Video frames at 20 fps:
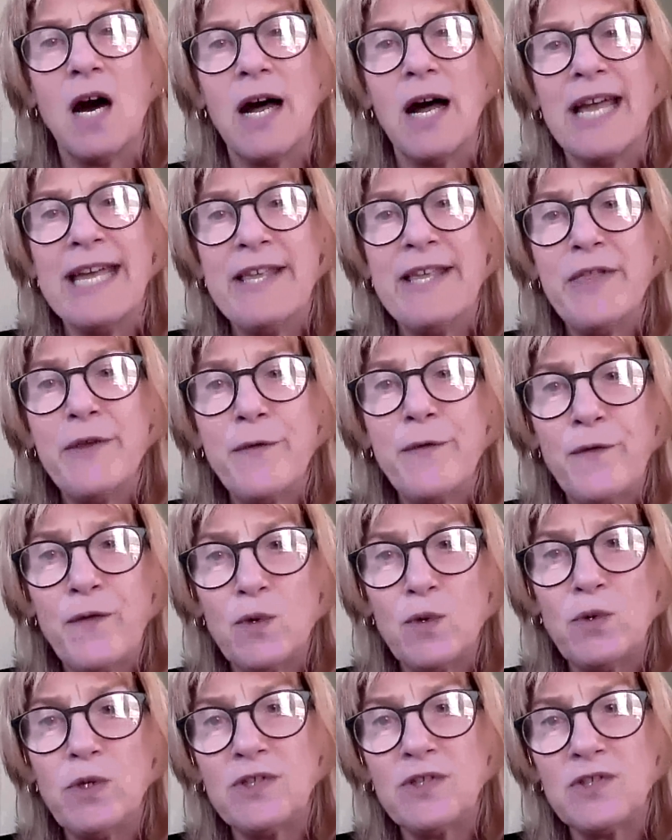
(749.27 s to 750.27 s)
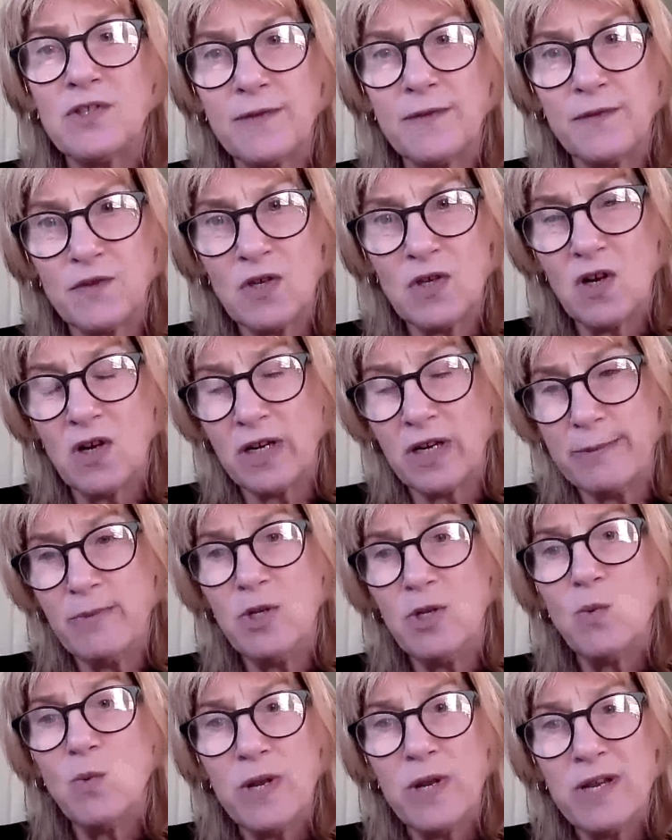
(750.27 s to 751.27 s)
In the fullness of time,
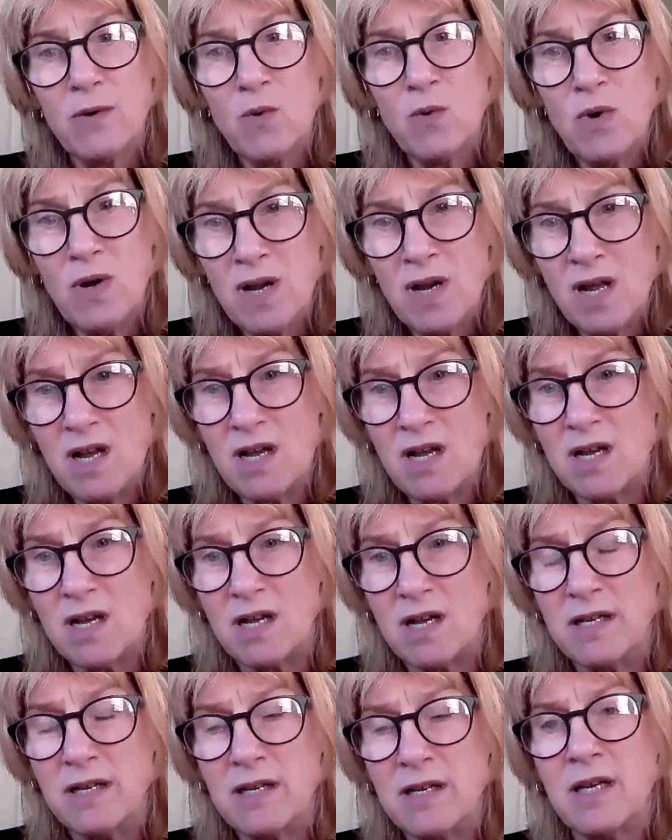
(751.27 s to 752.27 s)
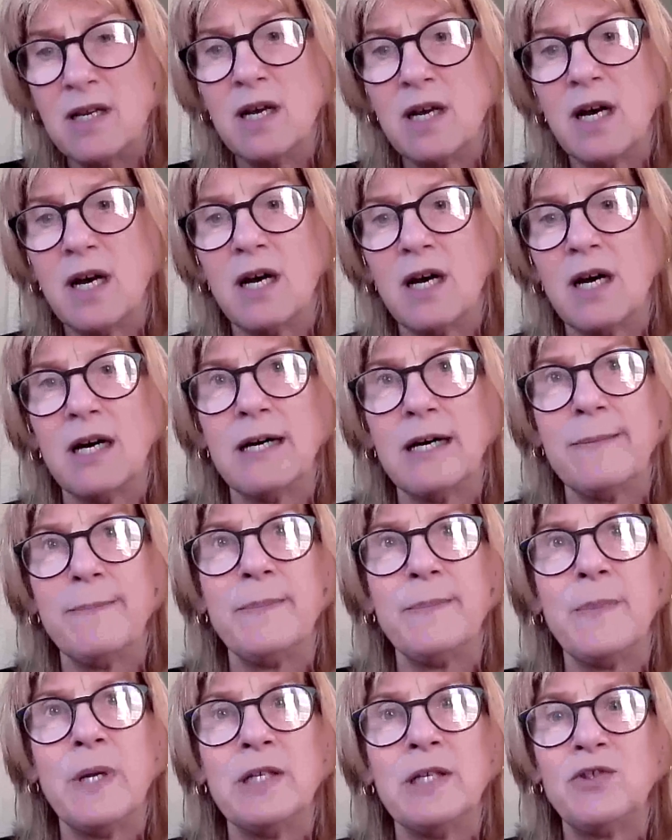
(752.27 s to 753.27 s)
you will learn
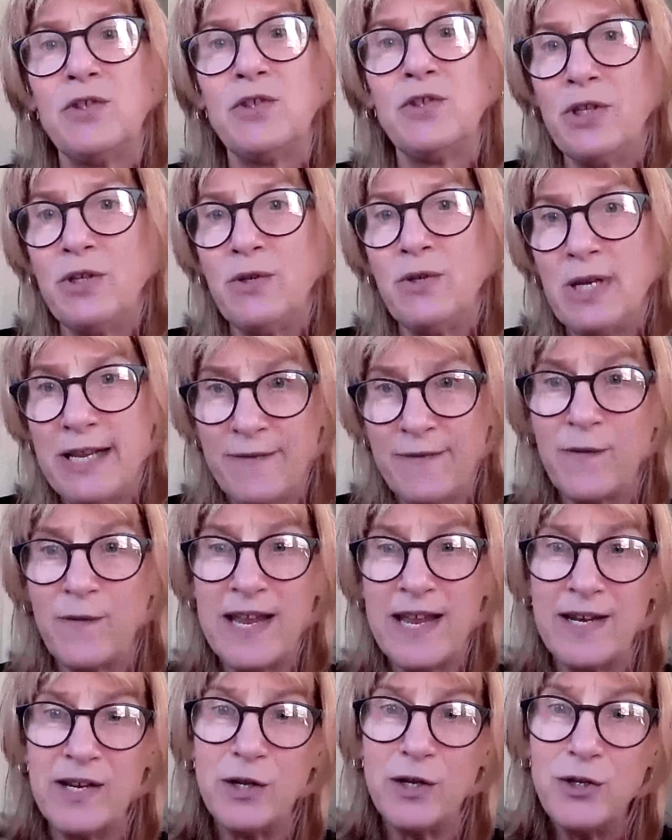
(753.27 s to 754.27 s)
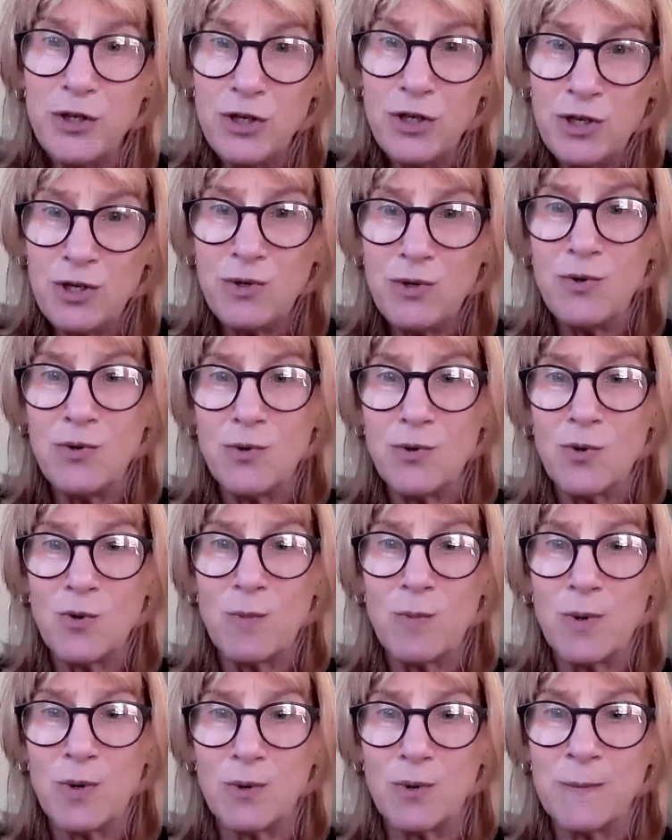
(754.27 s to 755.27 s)
to live in a new
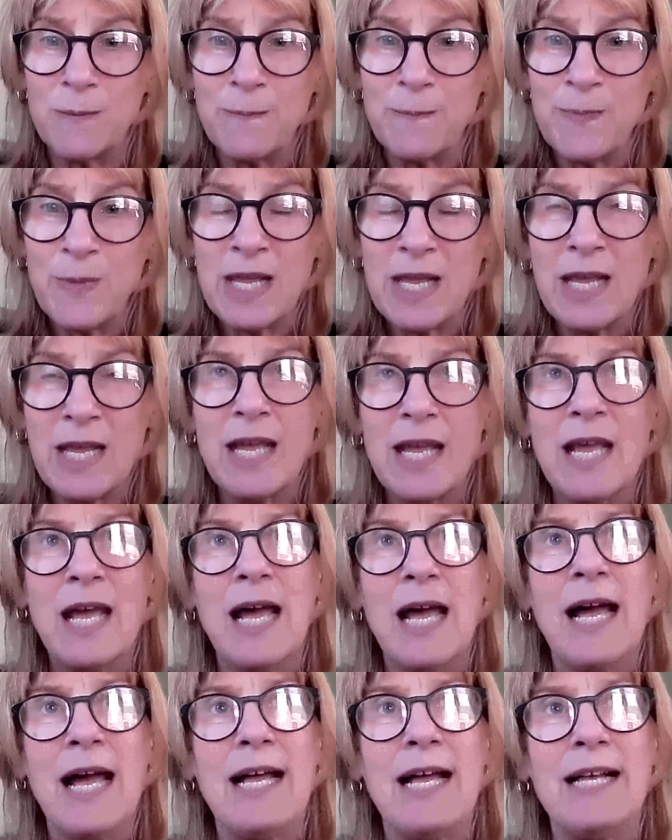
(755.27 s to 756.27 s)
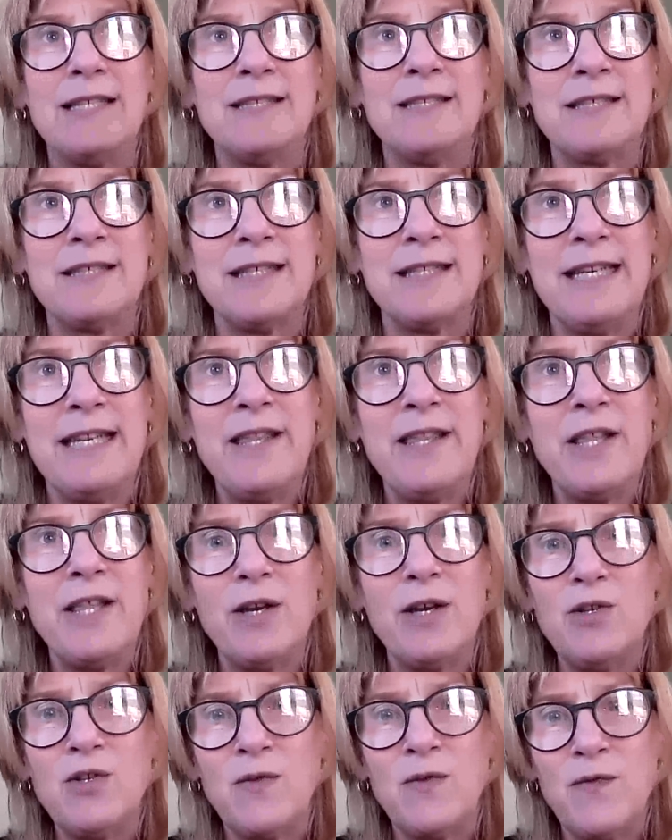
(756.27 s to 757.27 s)
normal. And in
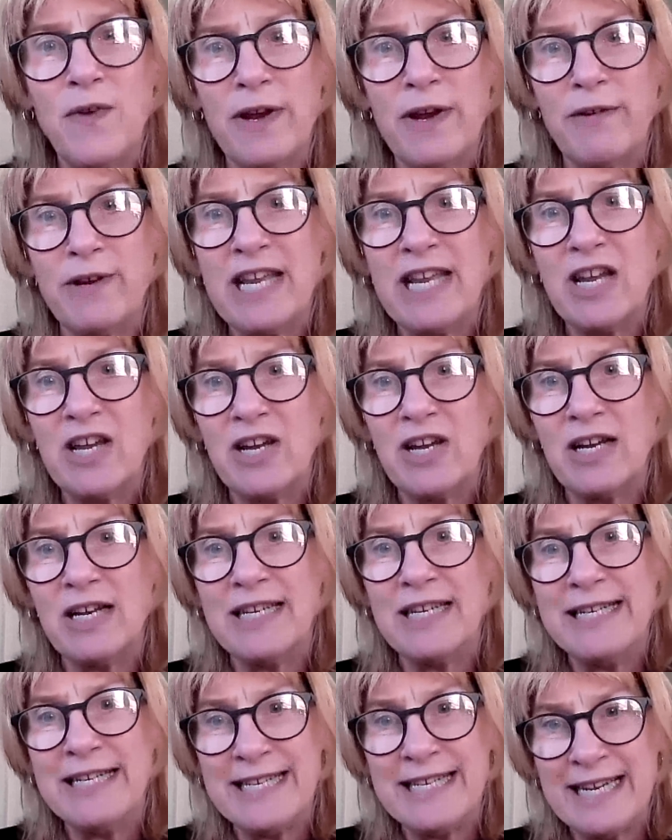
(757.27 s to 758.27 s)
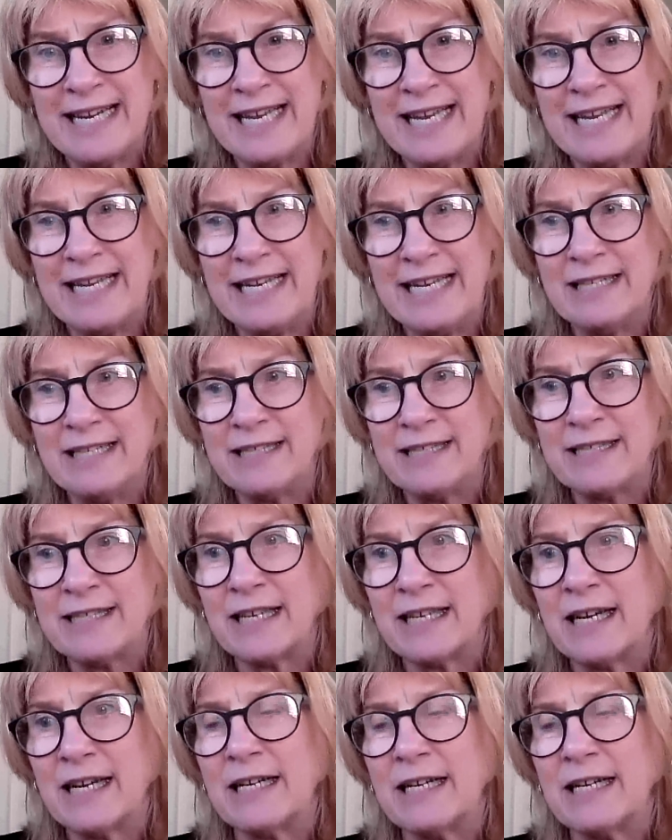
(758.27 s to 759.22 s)
those very early days,